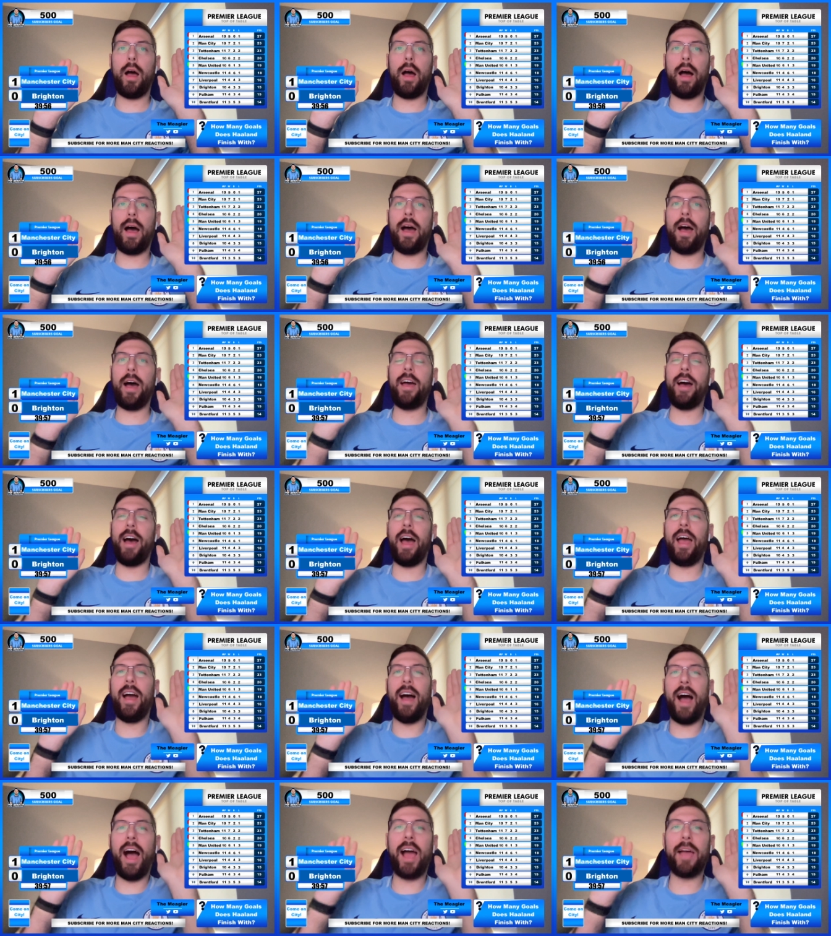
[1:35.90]

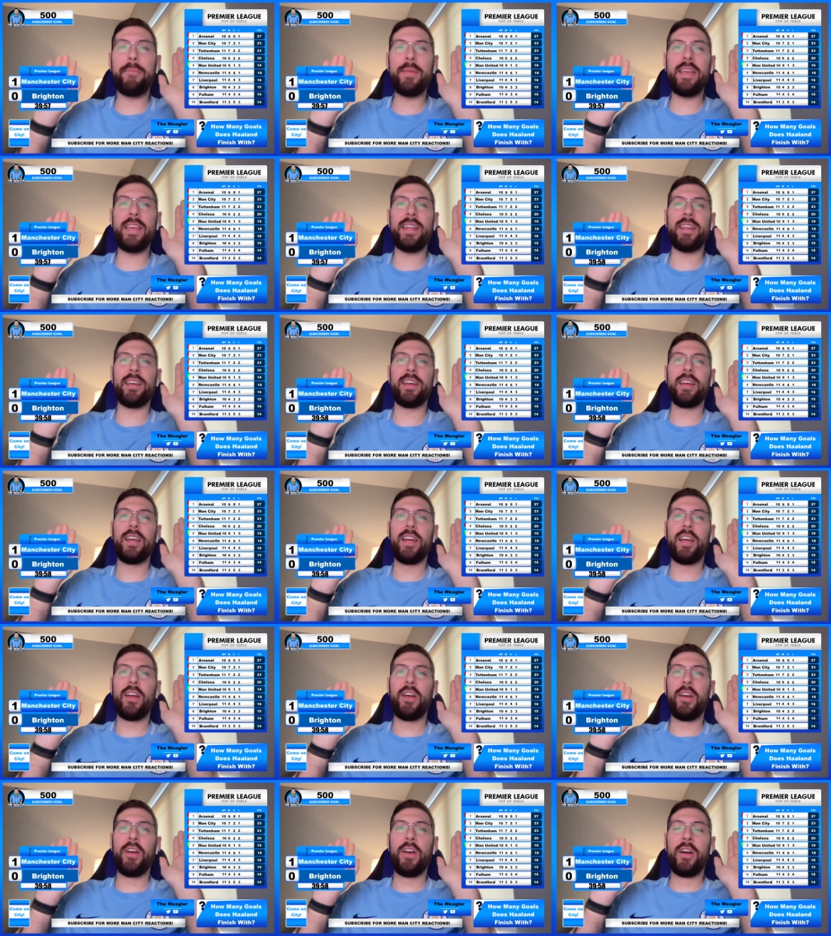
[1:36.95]
I mean,
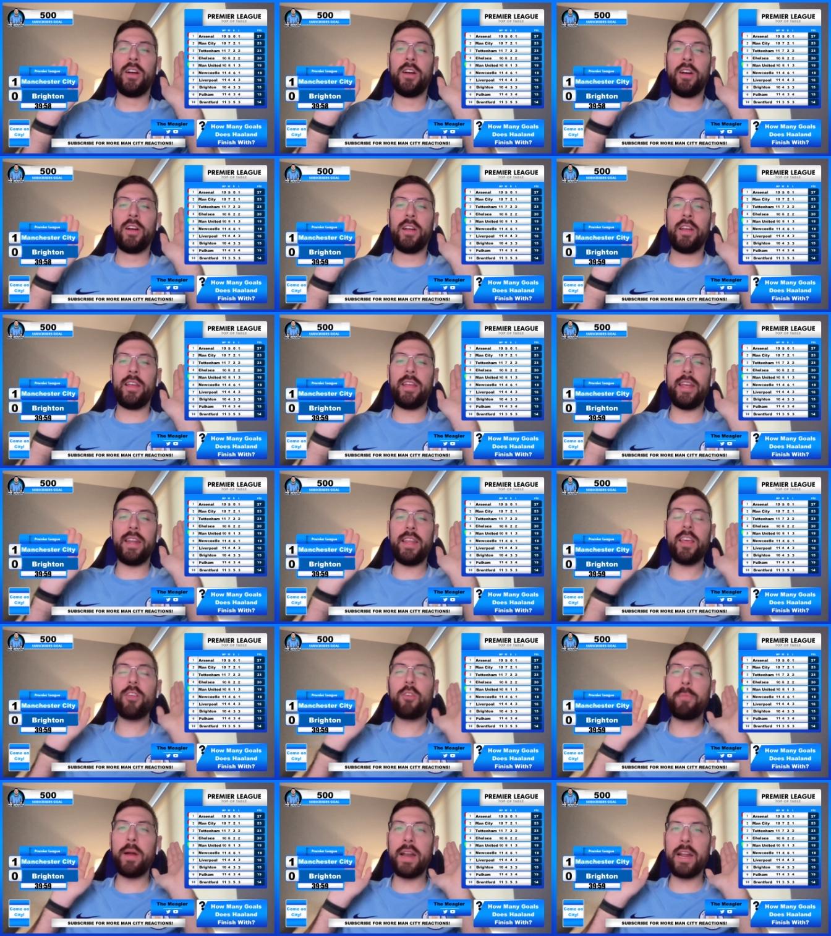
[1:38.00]
it
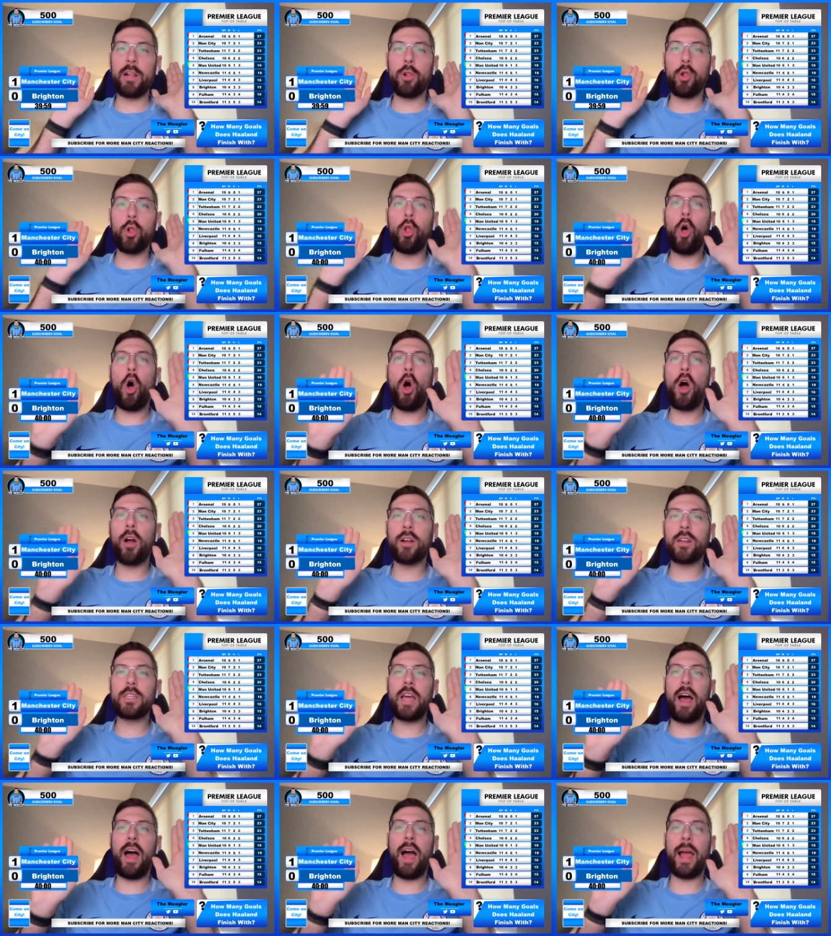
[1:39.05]
has been a long
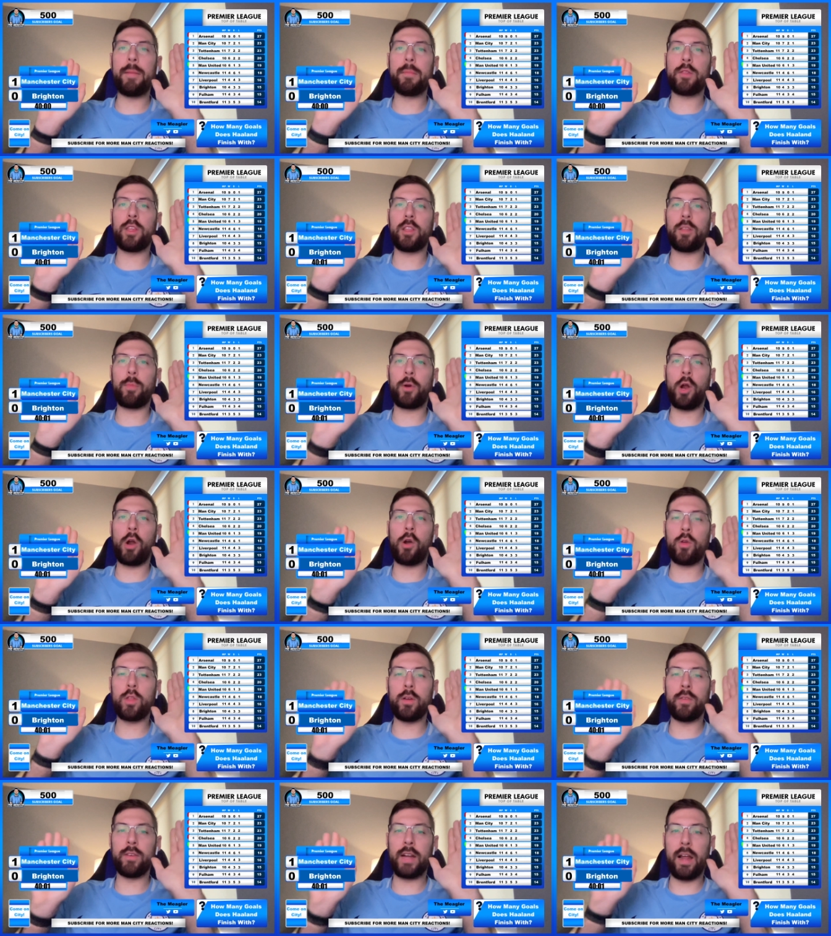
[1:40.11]
time since Bernardo
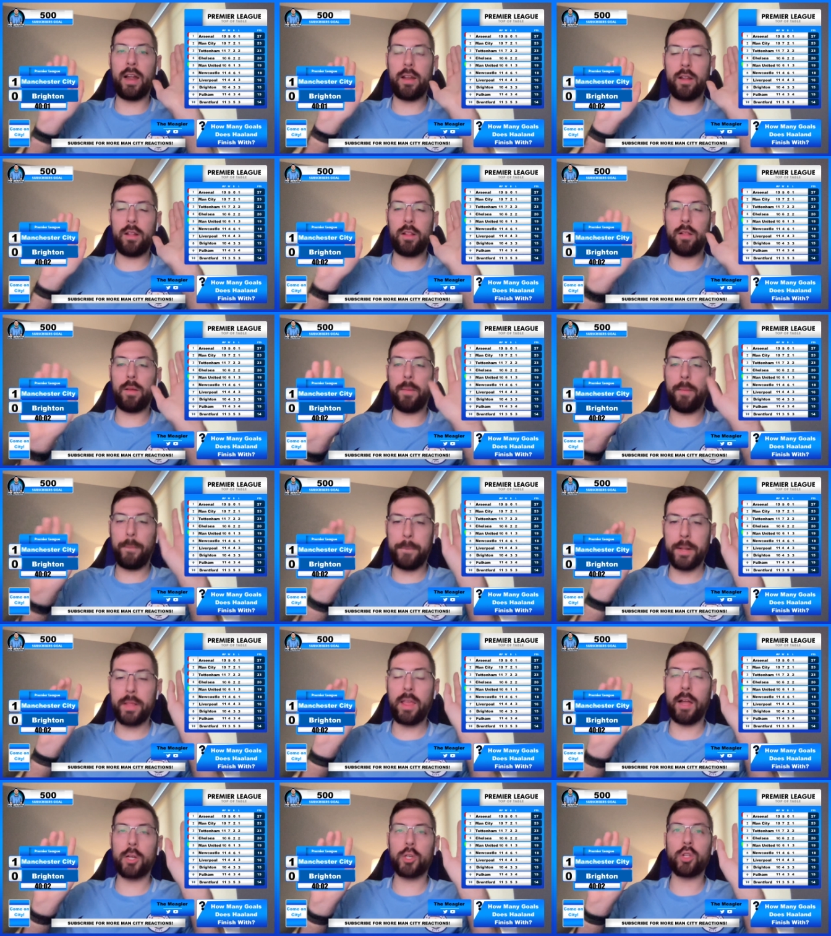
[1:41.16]
Silva got
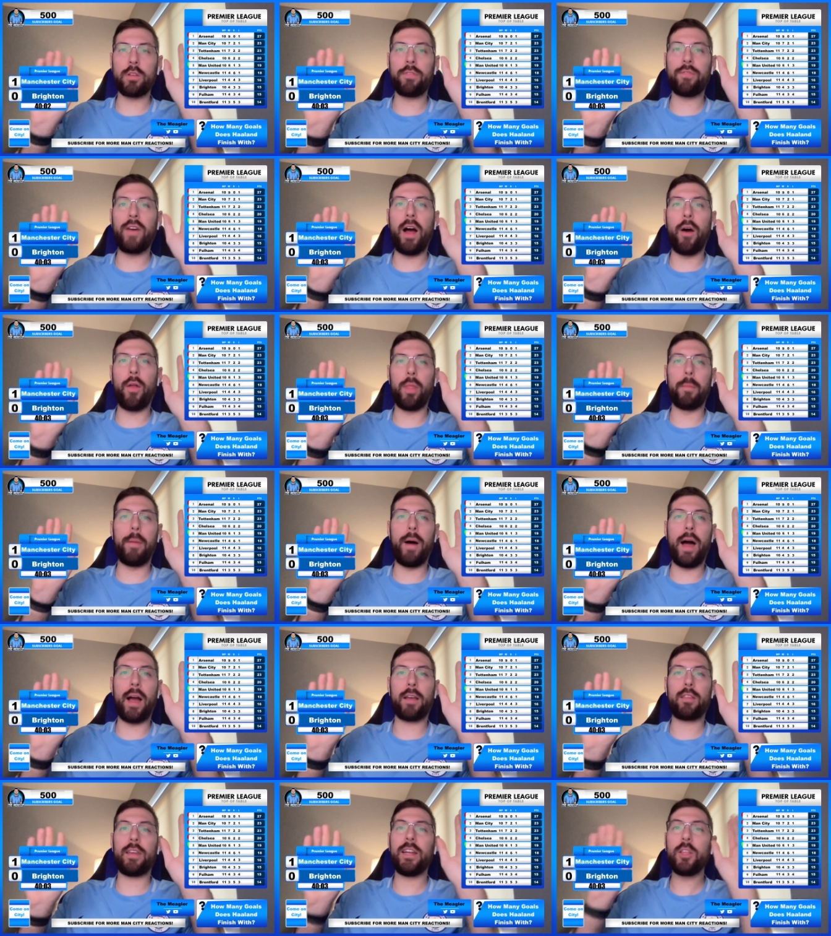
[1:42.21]
potentially fouled in the box.